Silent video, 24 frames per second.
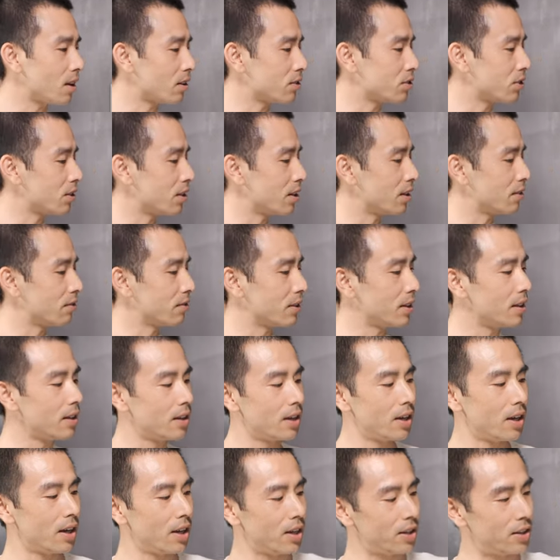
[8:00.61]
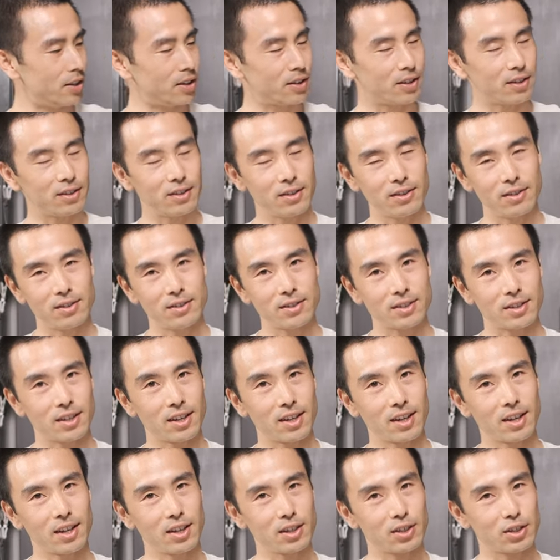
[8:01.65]
Alternatively, you can use
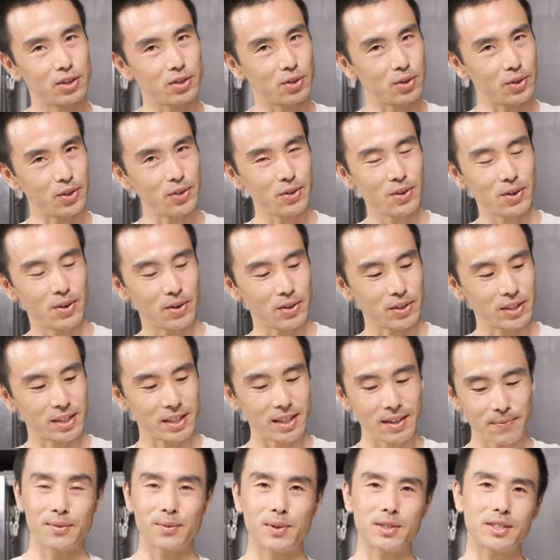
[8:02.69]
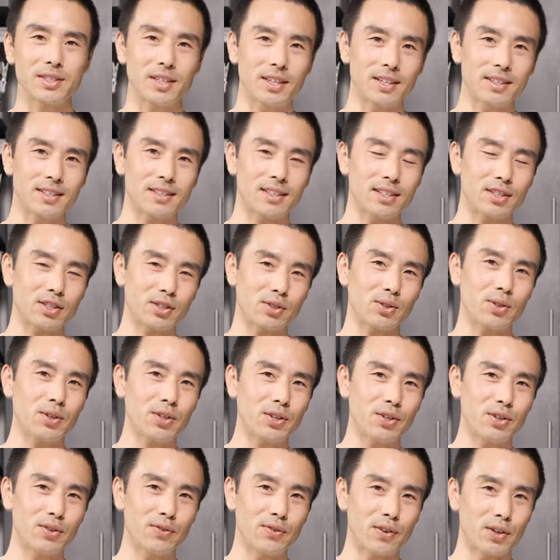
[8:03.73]
shoyu koji, which is the
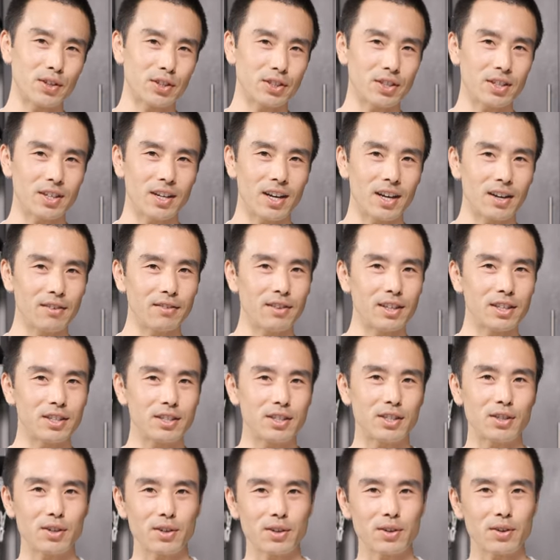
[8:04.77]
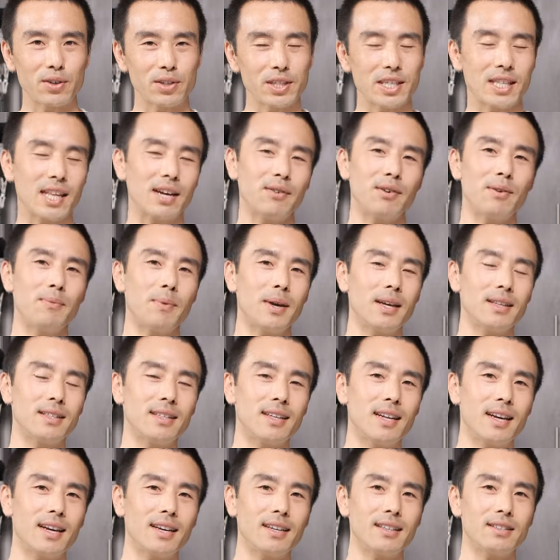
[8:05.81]
shoyu version of the shio koji that we made
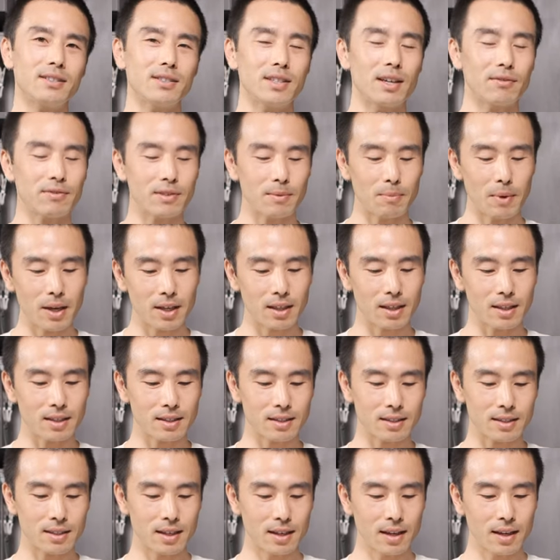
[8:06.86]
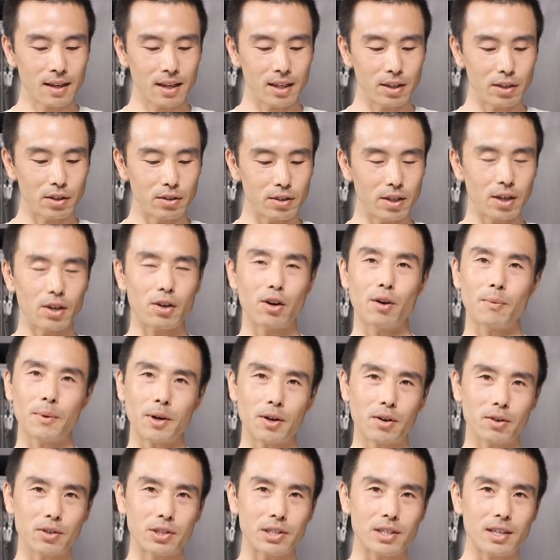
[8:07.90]
today. So you have to make this using kome
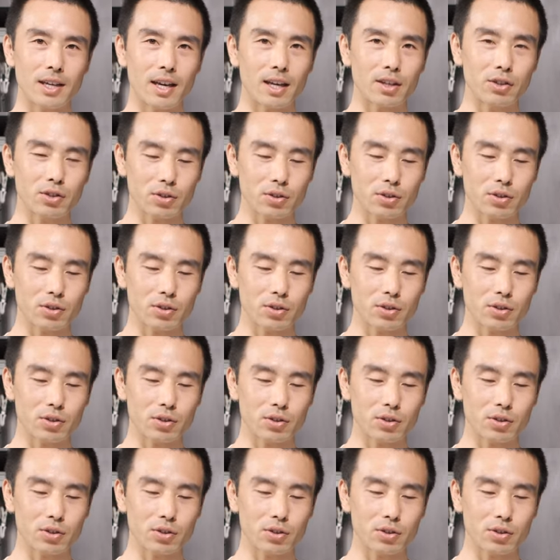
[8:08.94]
koji and